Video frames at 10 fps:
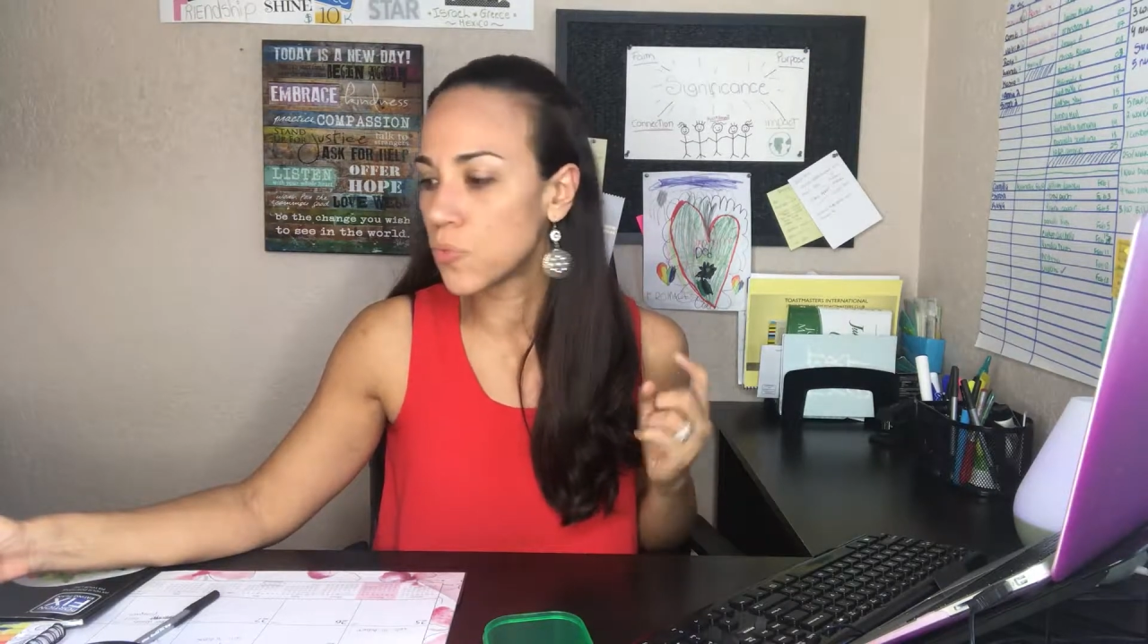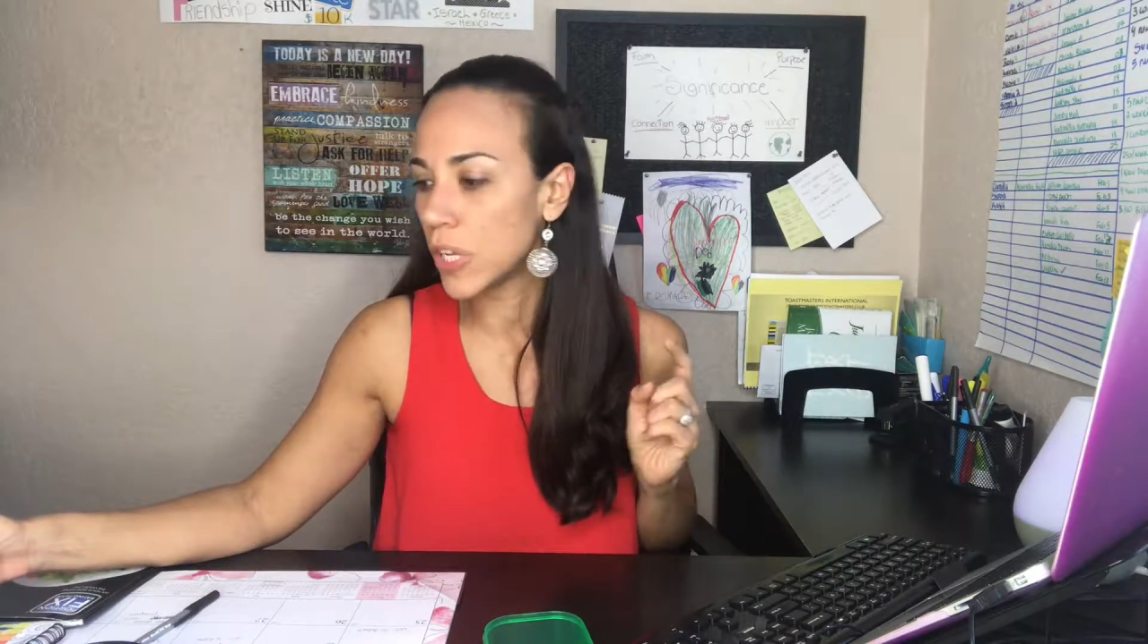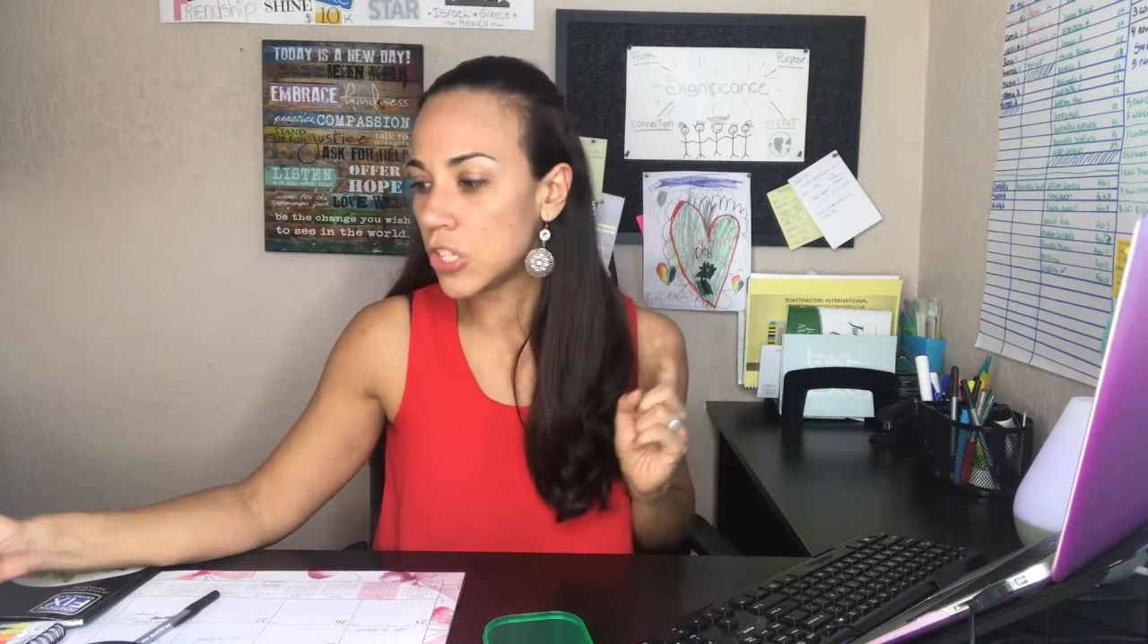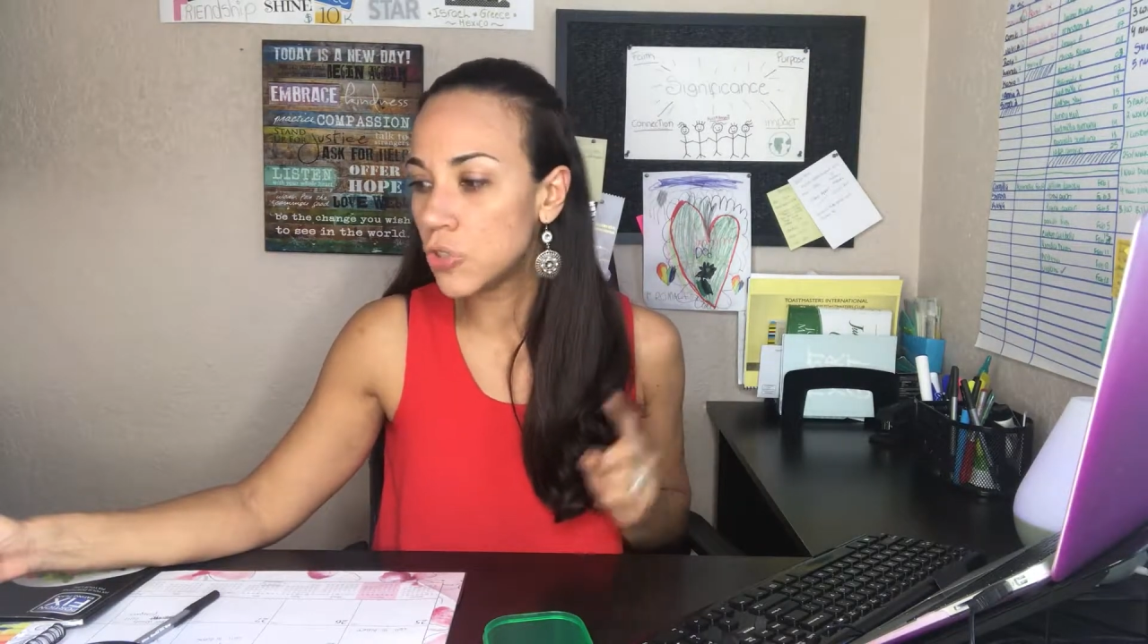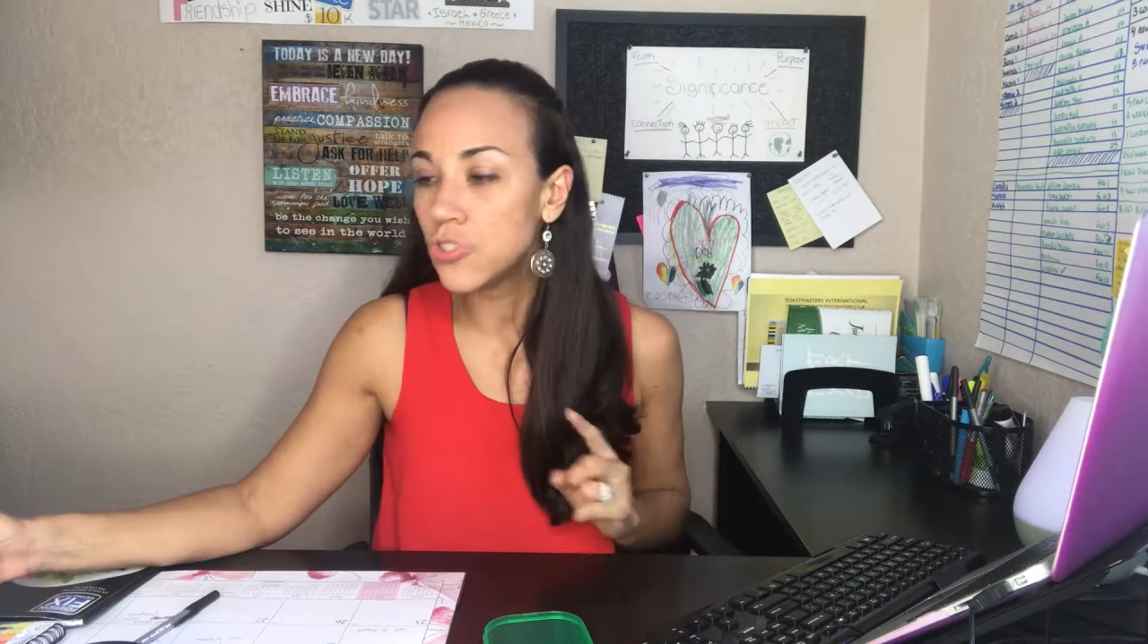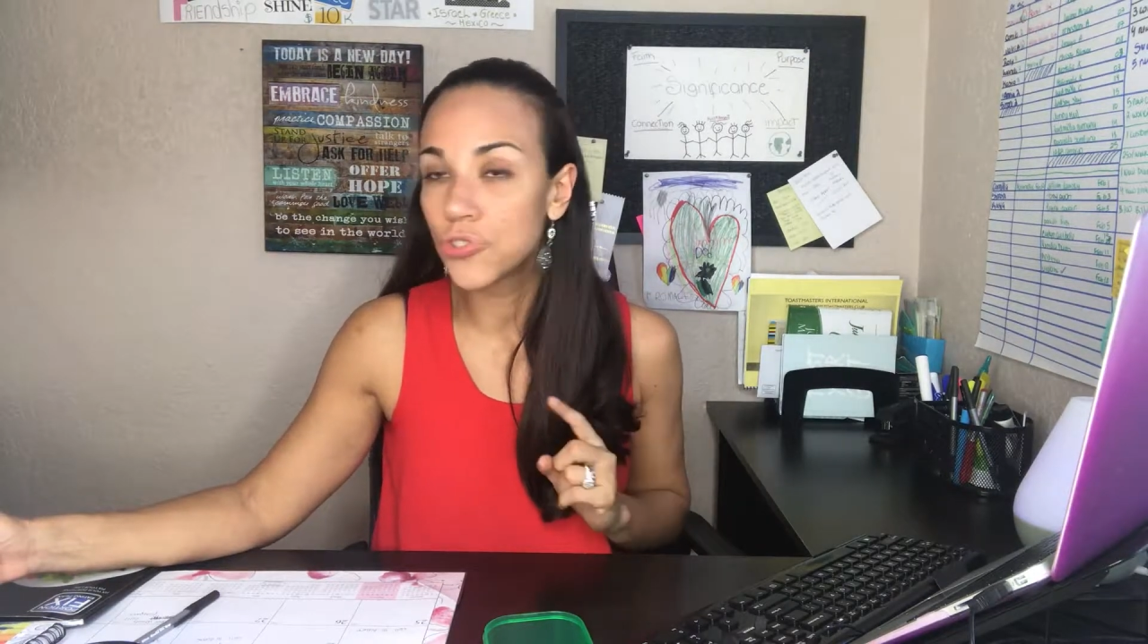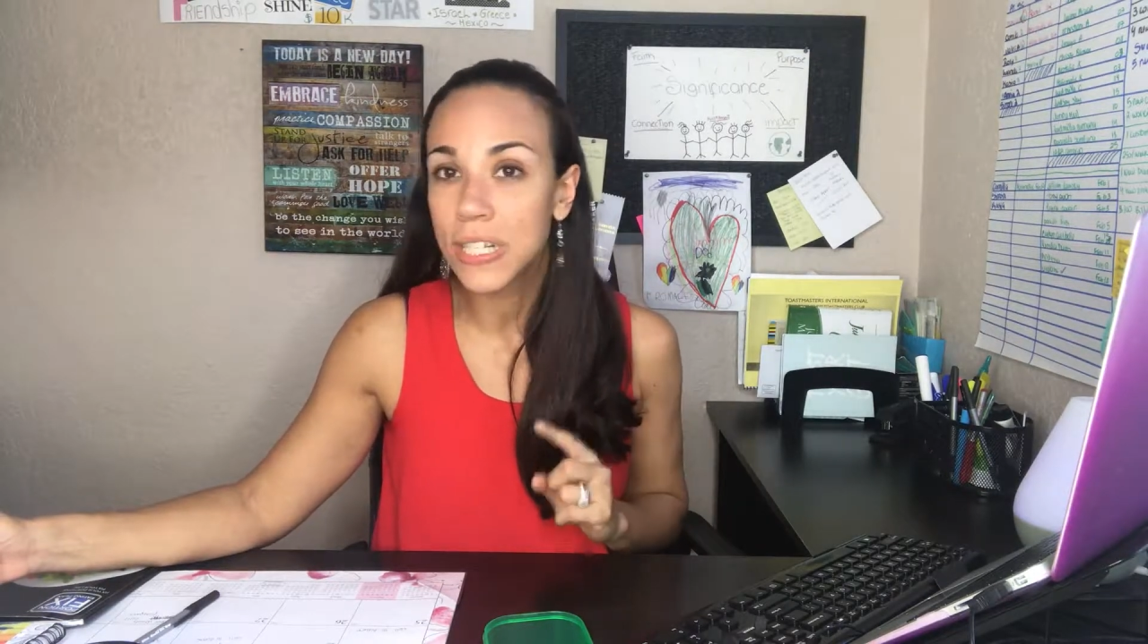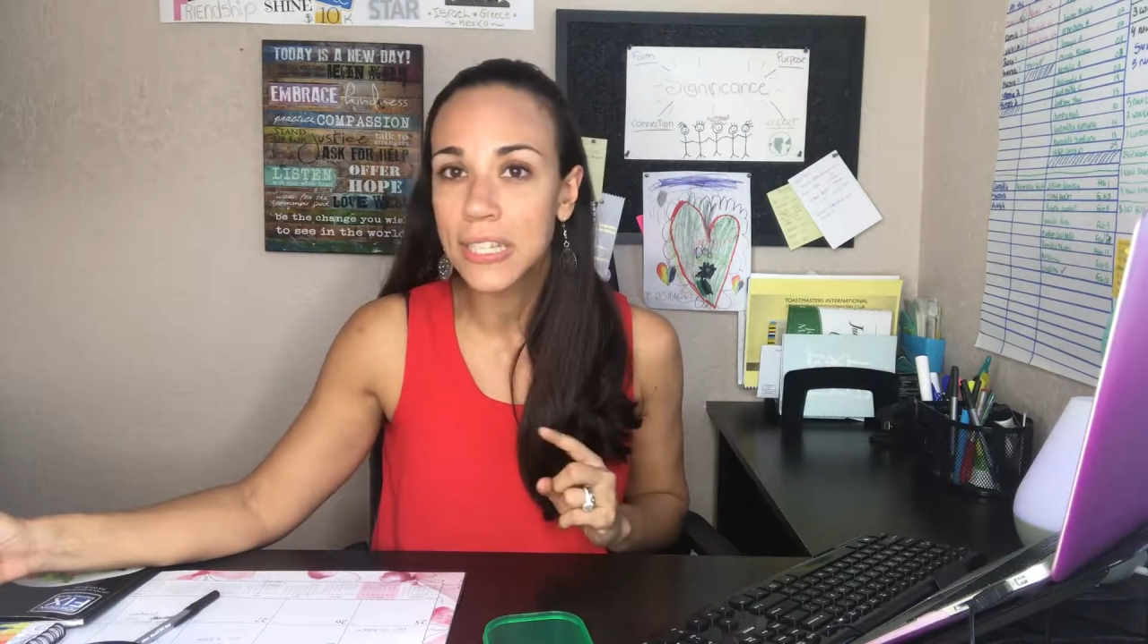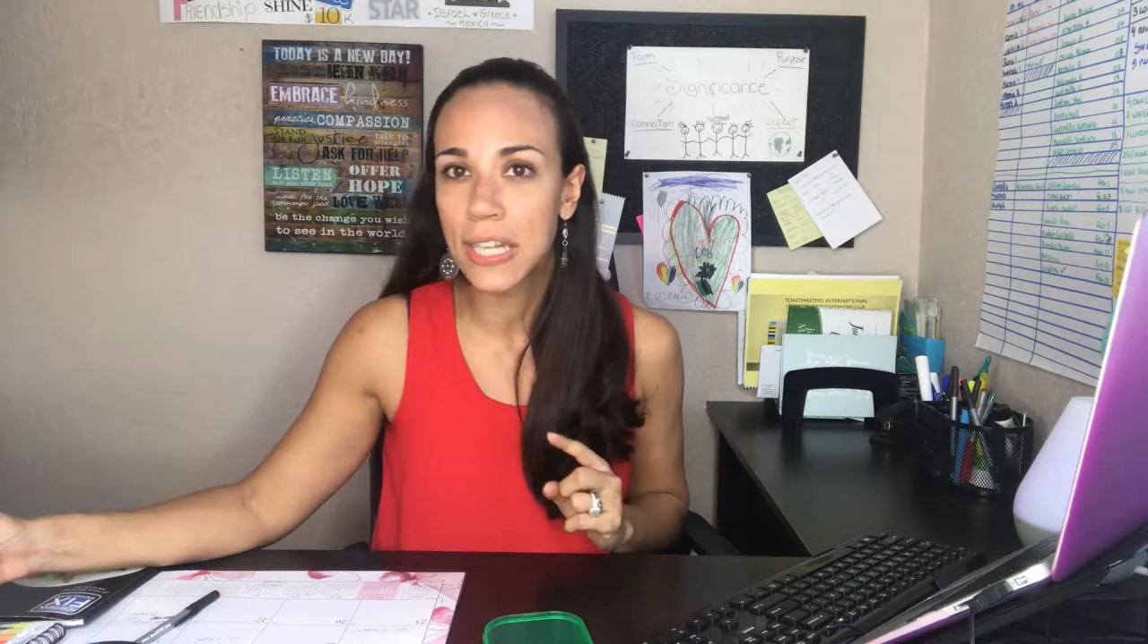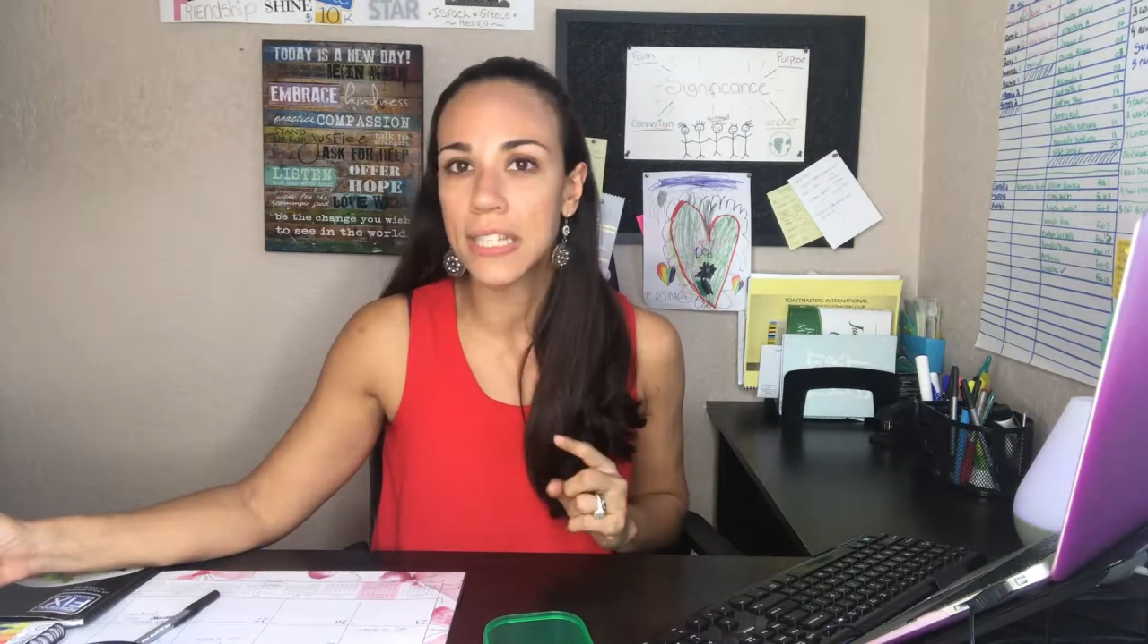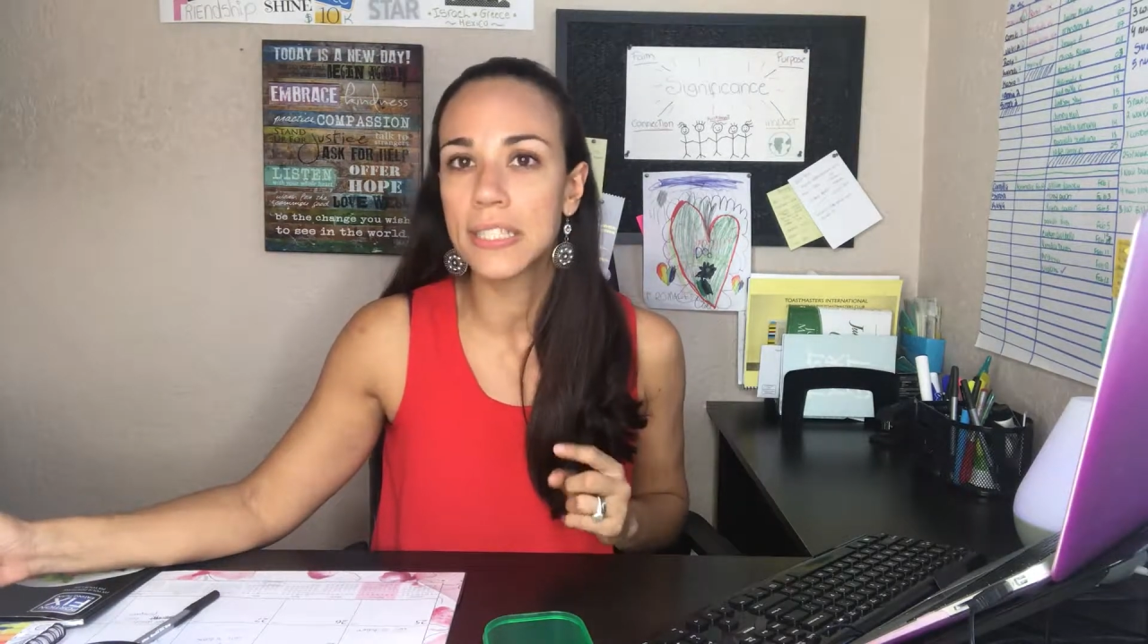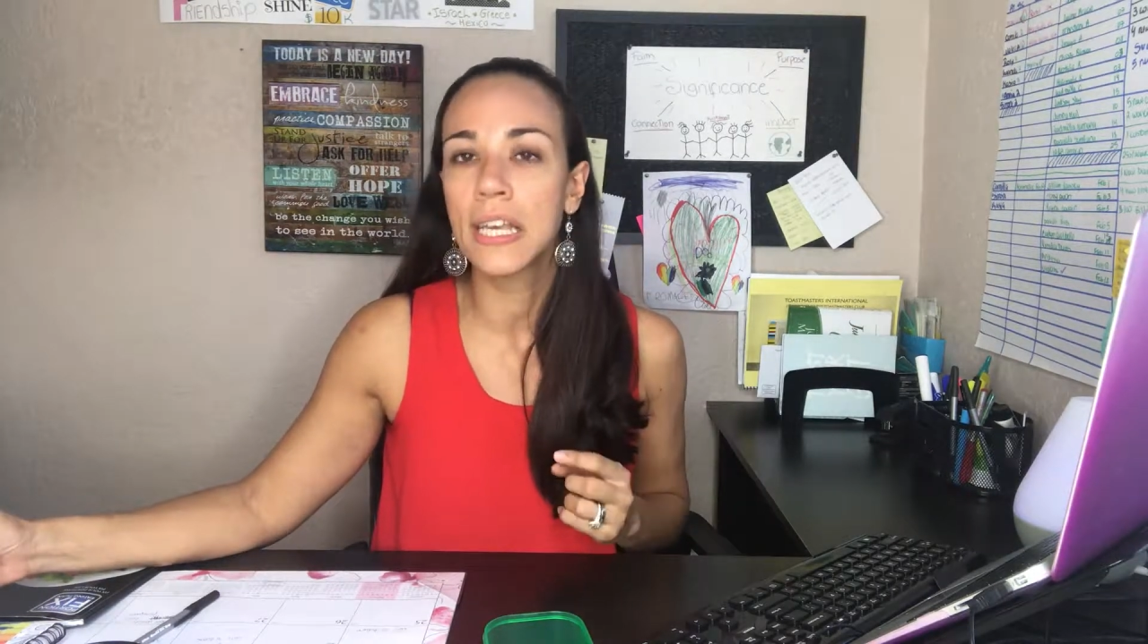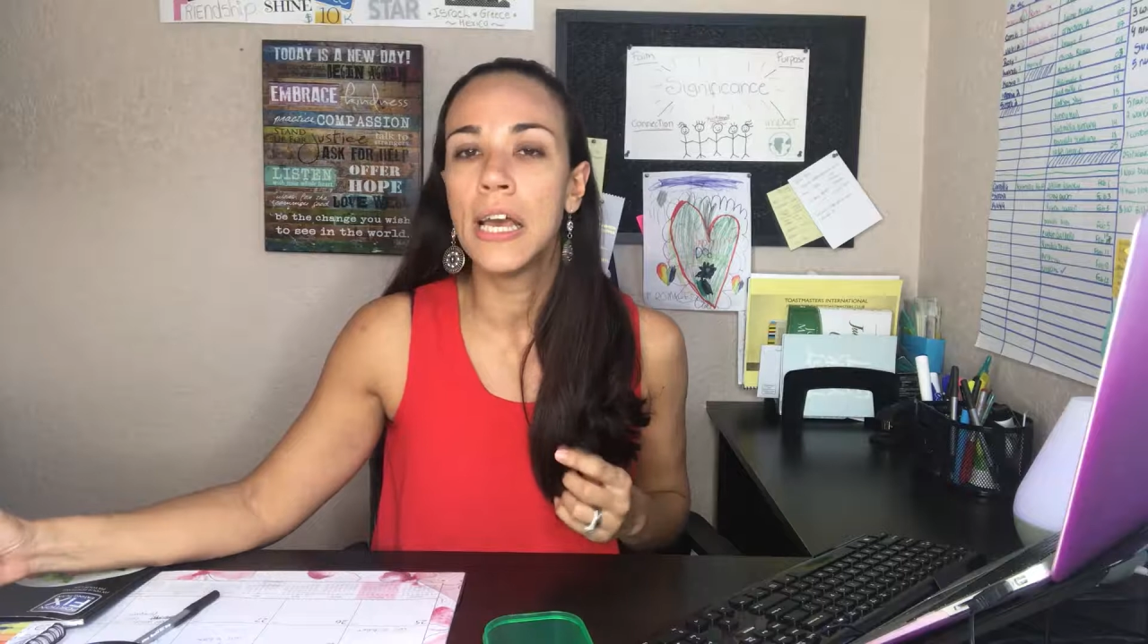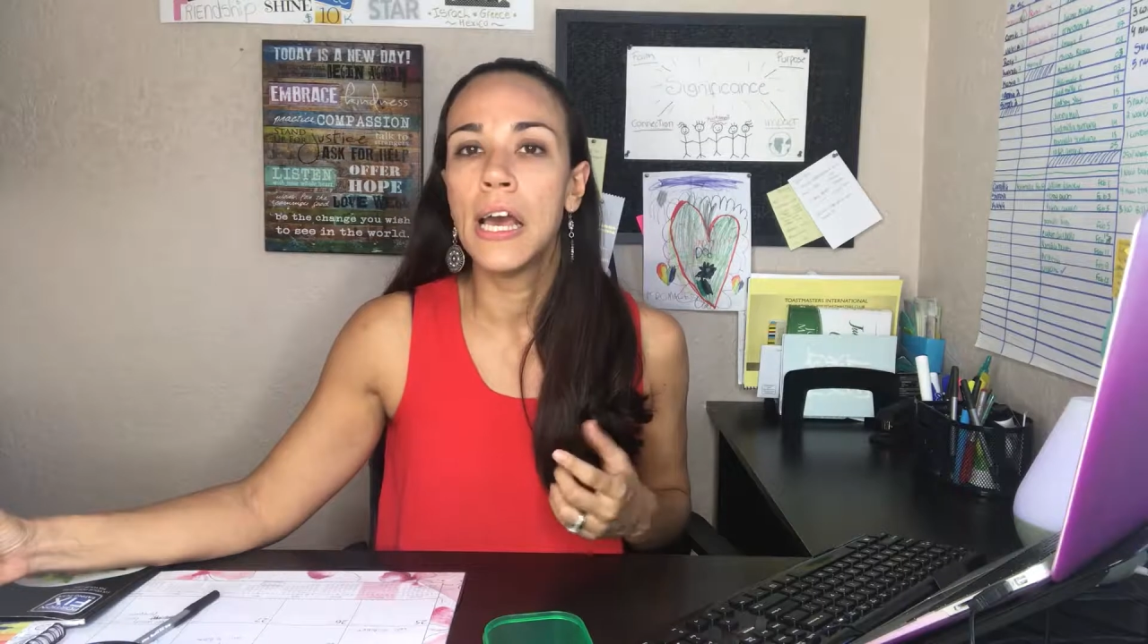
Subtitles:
when you drink this.